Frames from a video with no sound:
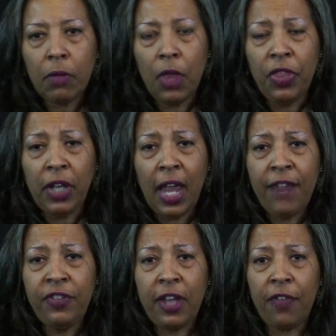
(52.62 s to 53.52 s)
The
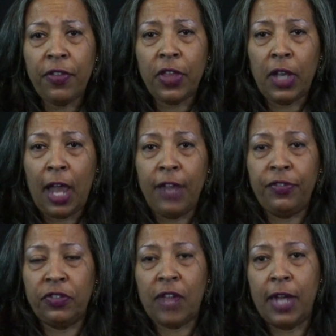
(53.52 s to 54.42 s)
life
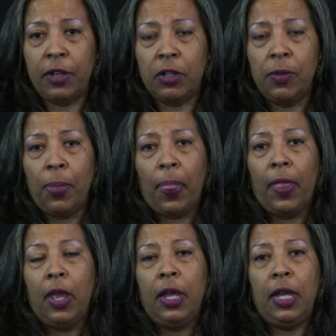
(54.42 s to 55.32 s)
cycle
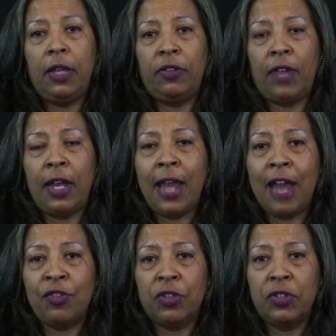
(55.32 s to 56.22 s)
is a
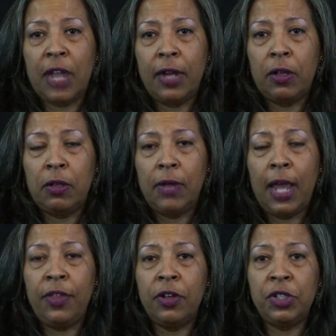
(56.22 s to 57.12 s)
natural cycle.
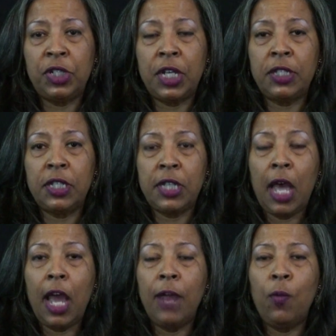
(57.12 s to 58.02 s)
And there's just a
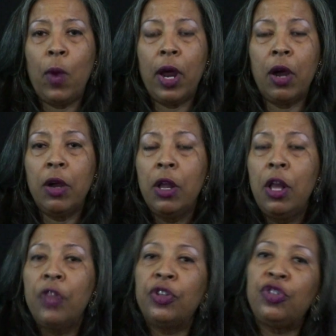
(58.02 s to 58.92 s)
time where
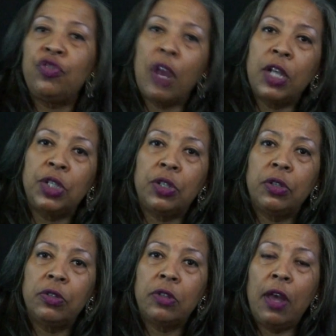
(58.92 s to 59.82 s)
the
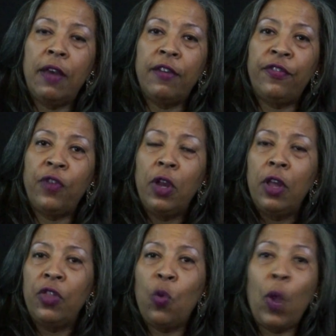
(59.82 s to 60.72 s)
structures of
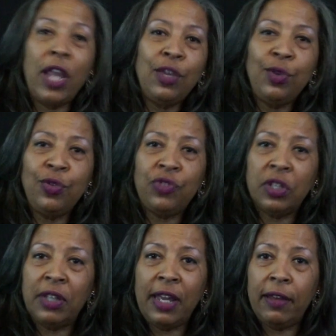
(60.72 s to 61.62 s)
the way you used to
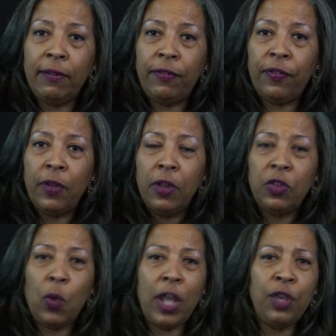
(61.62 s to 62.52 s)
live,
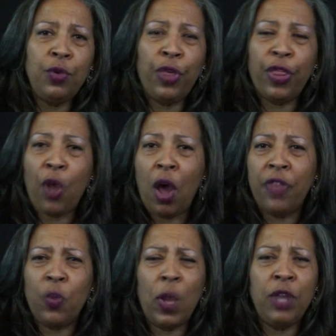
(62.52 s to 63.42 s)
the way you
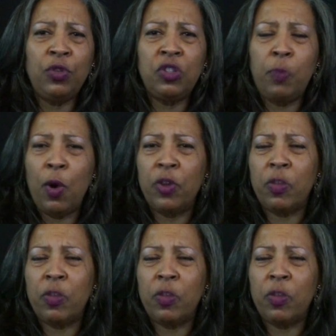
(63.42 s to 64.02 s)
thought, the way you spoke,